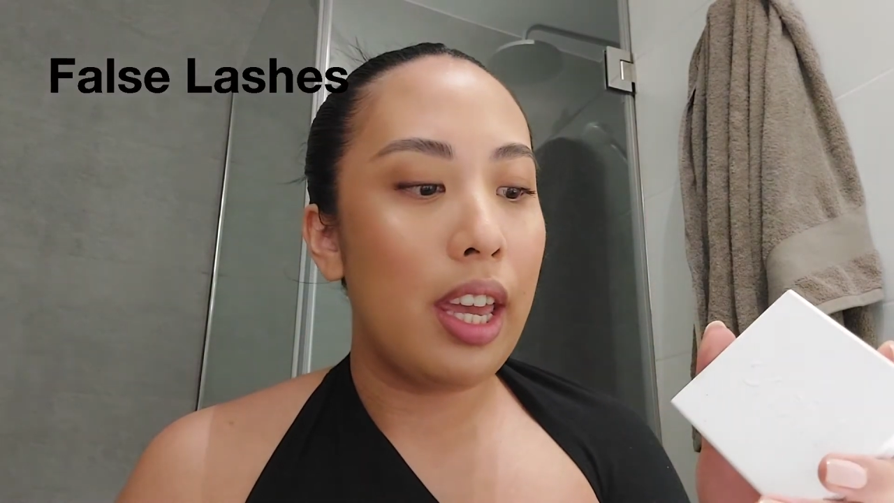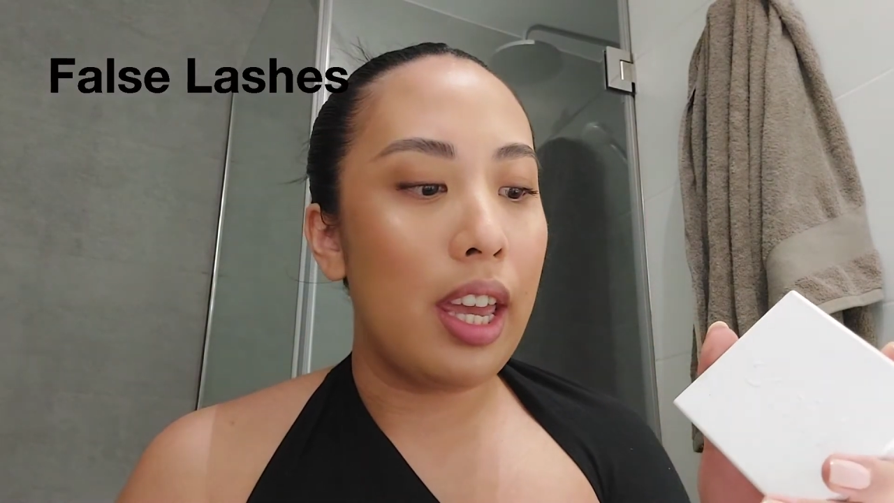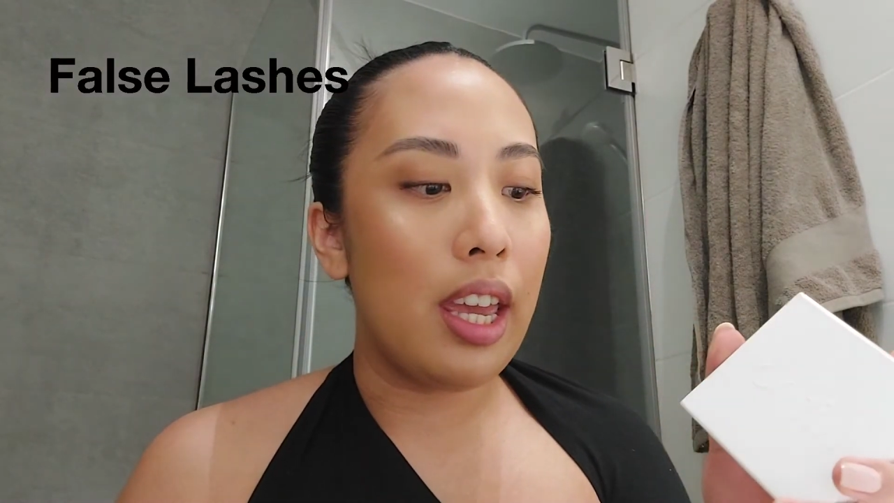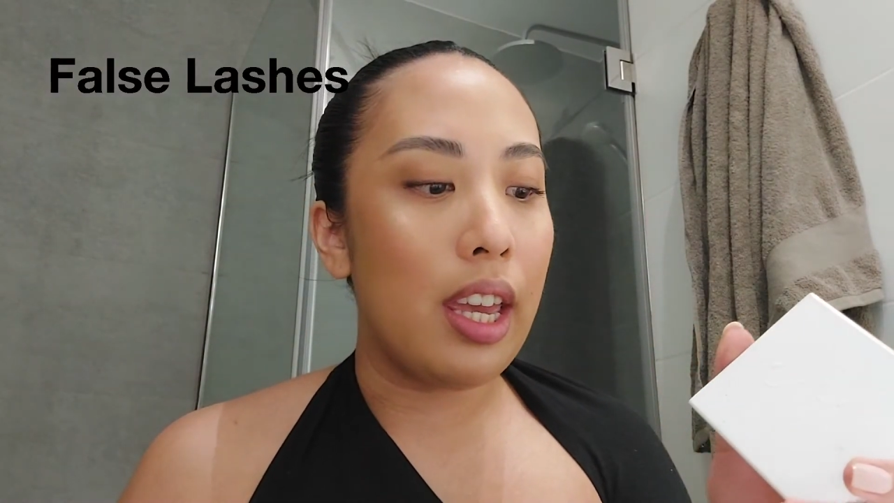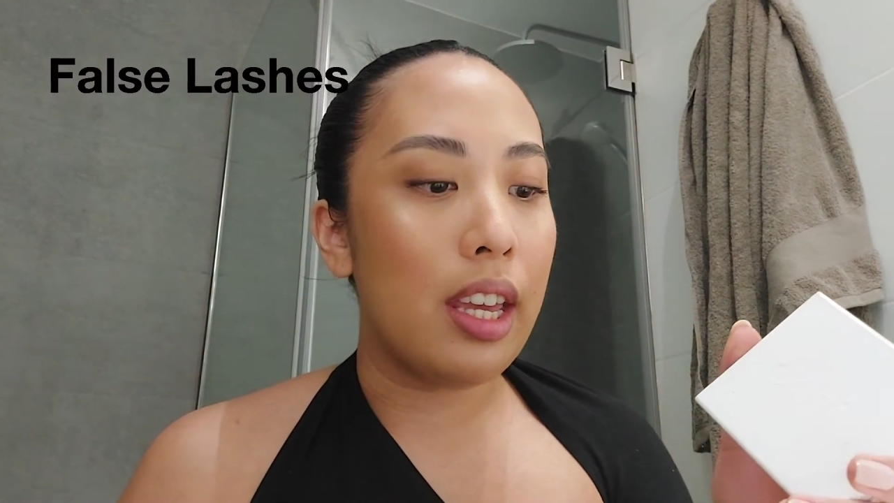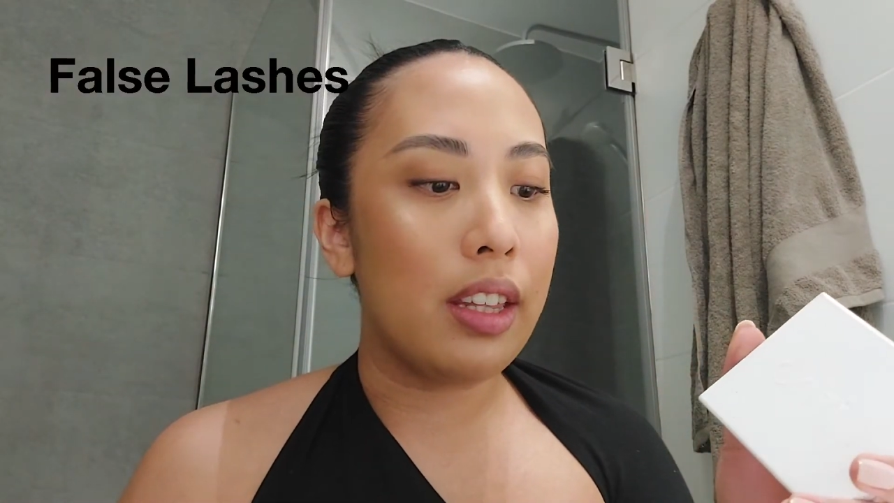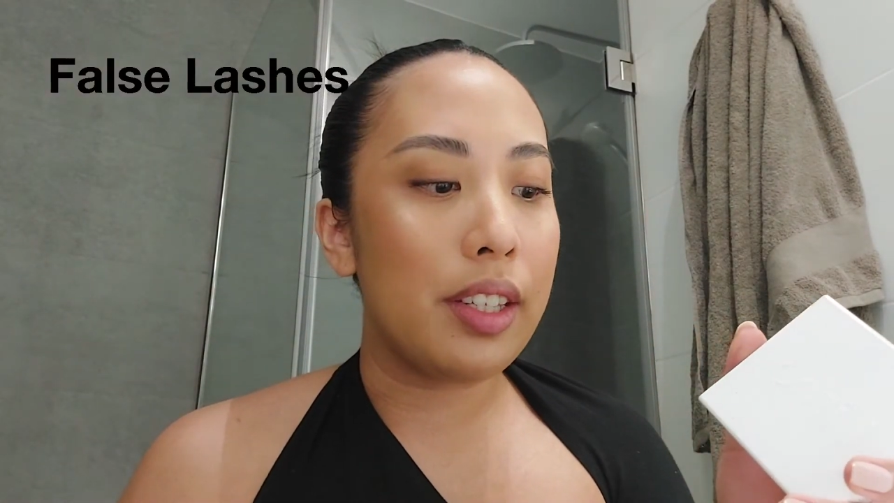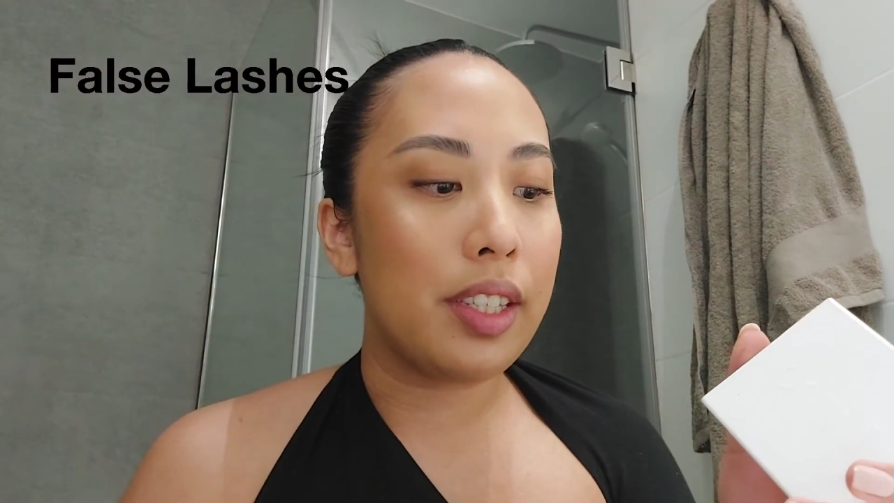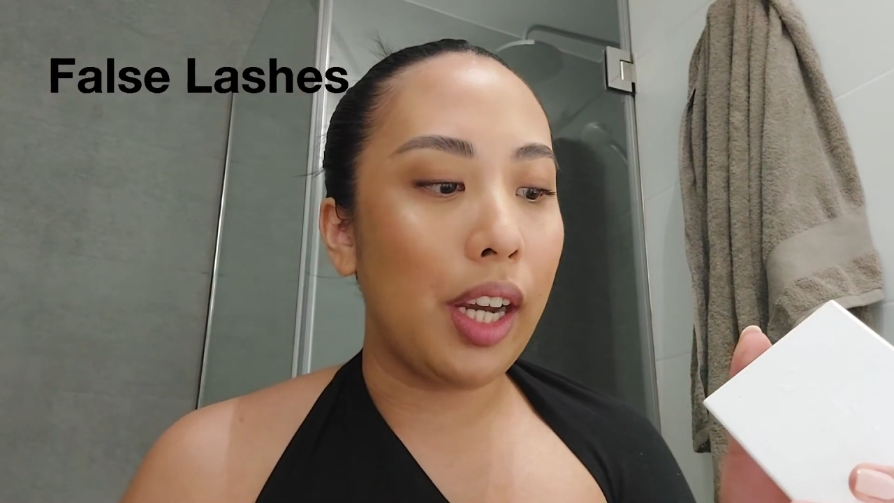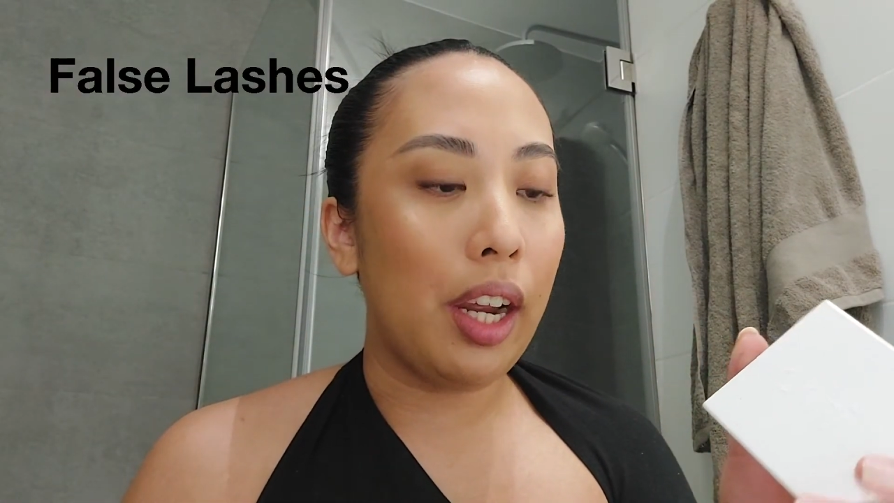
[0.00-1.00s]
in
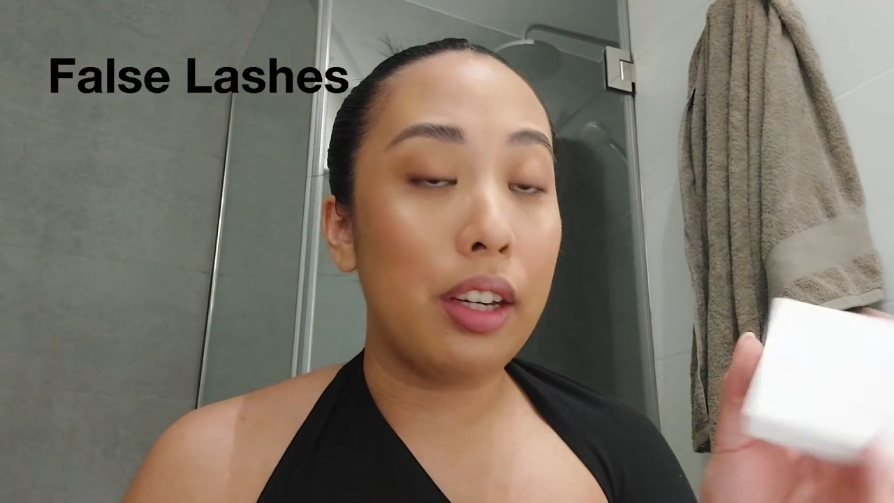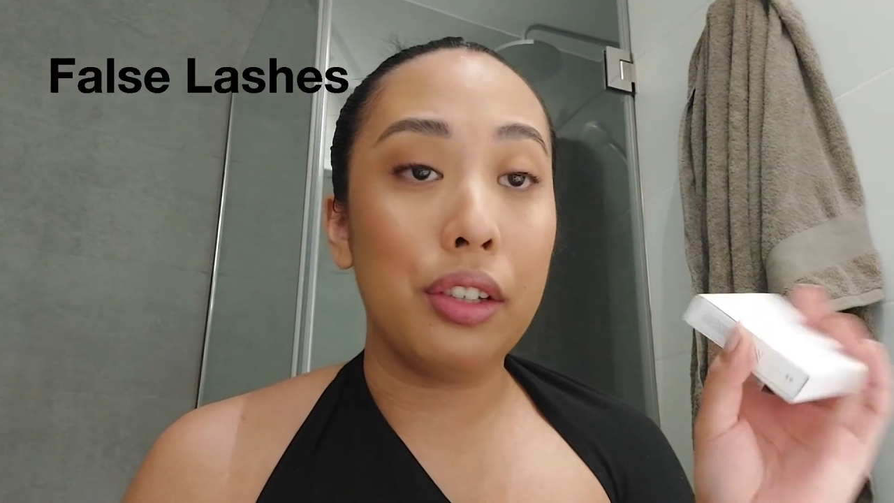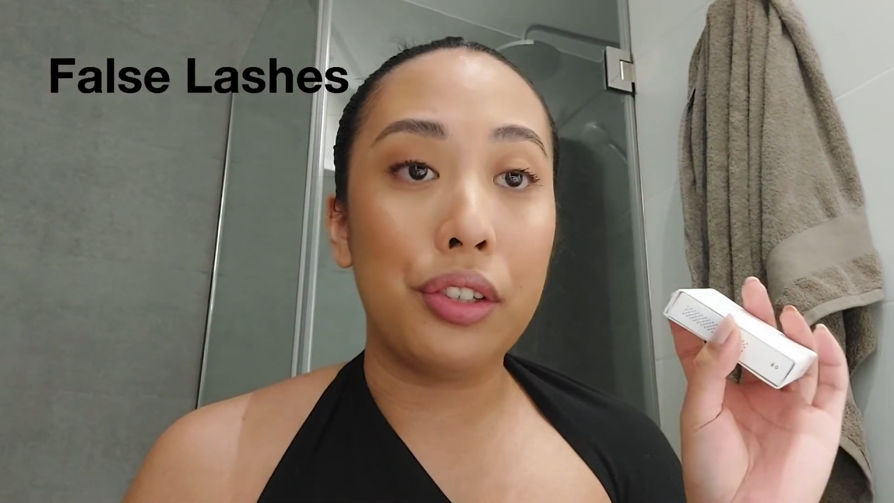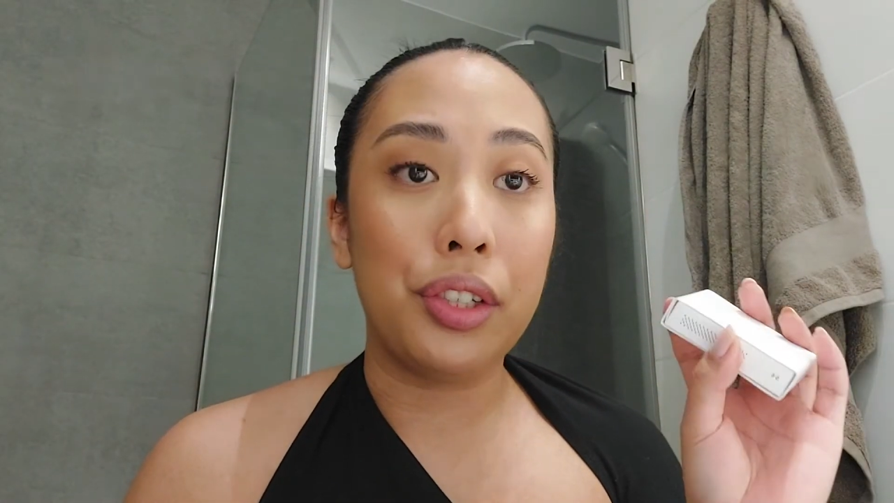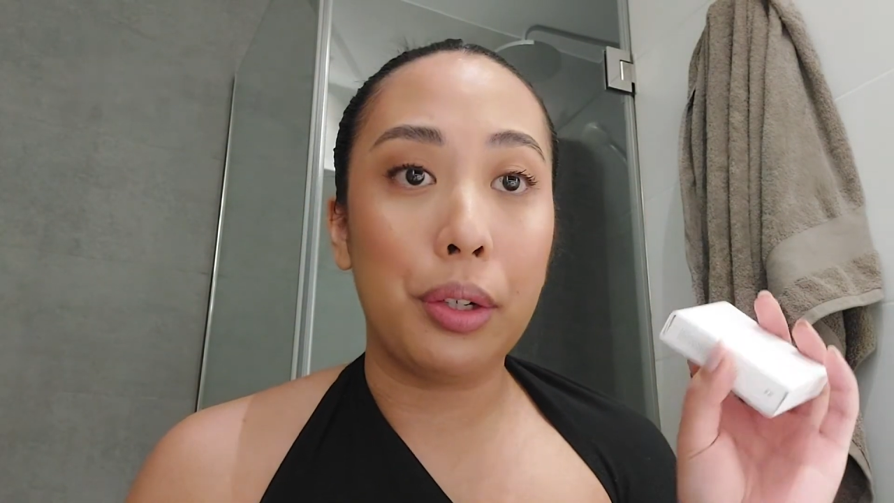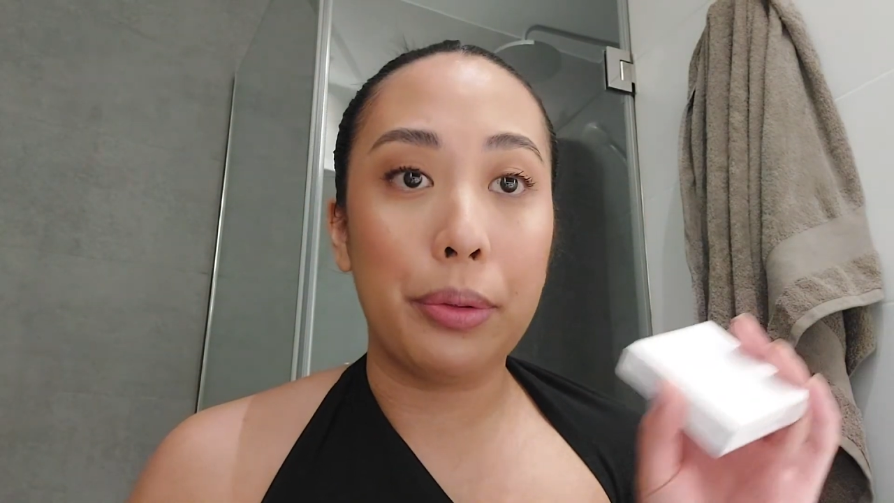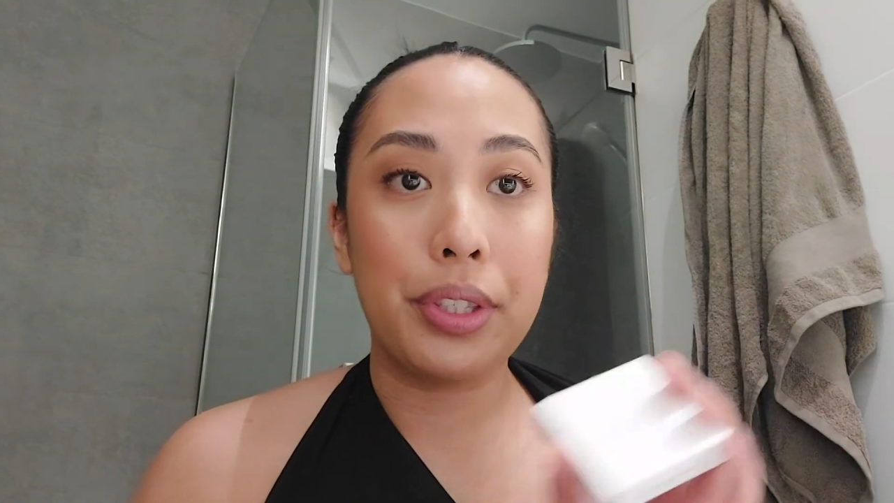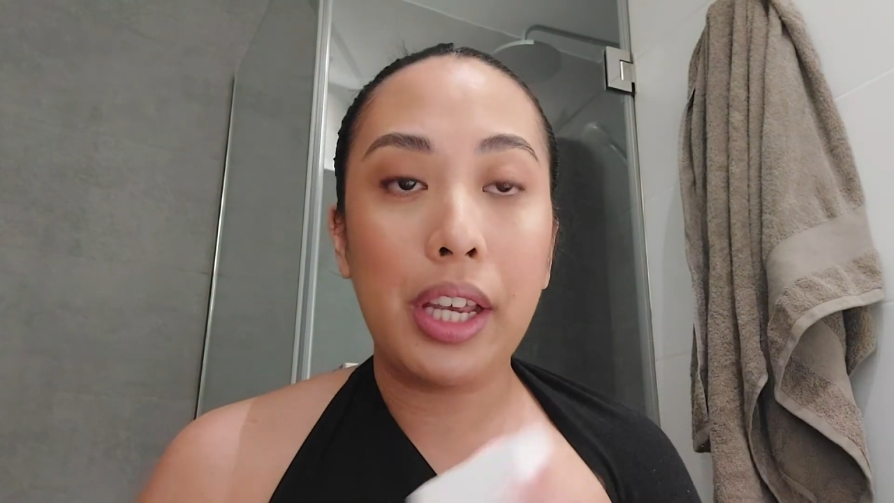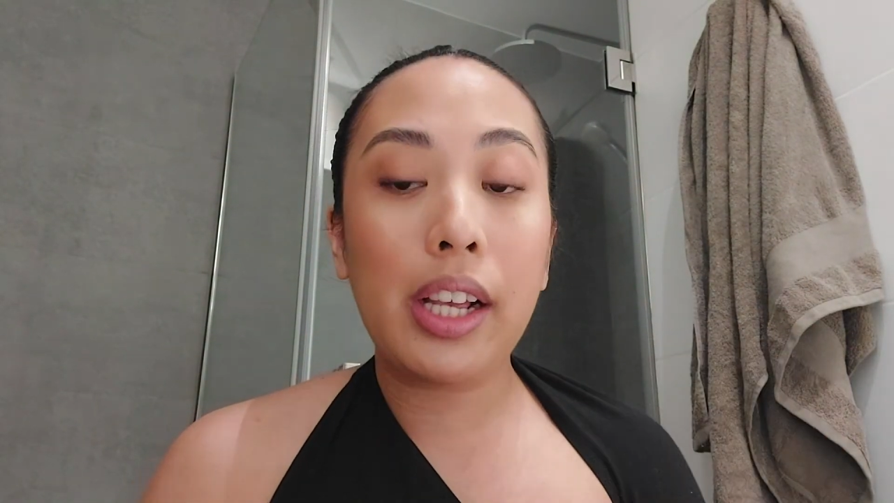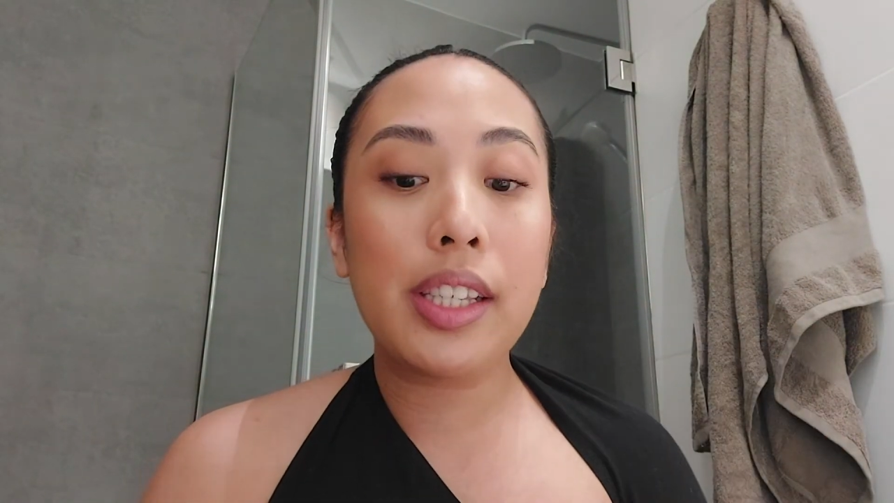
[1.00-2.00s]
style
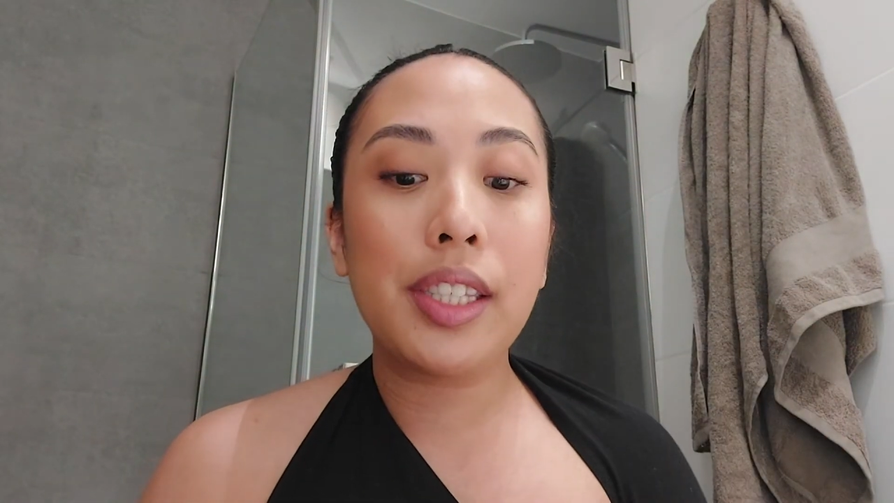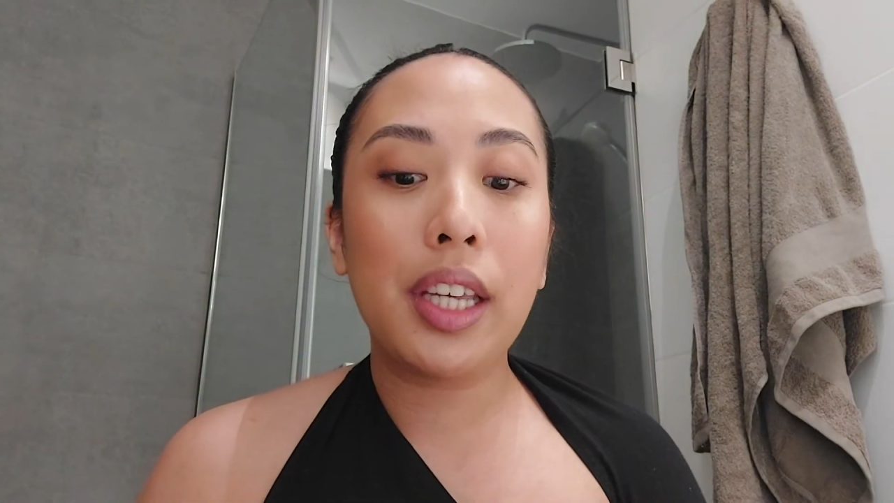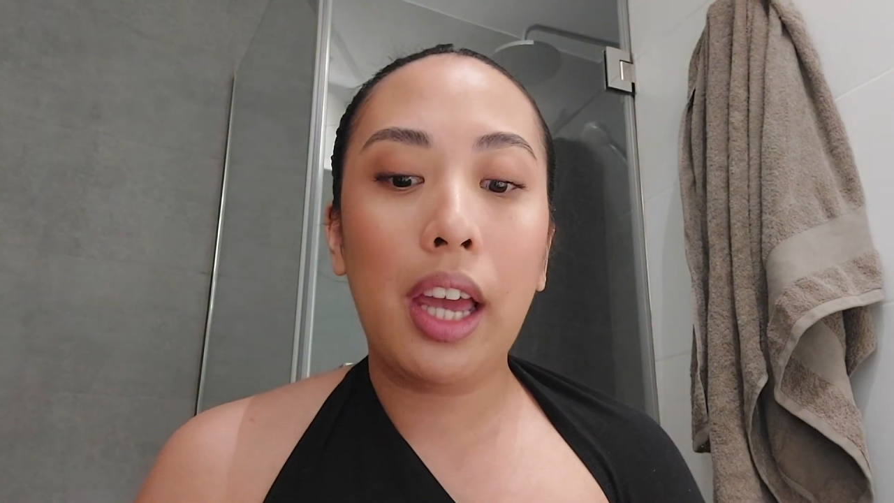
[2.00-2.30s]
06.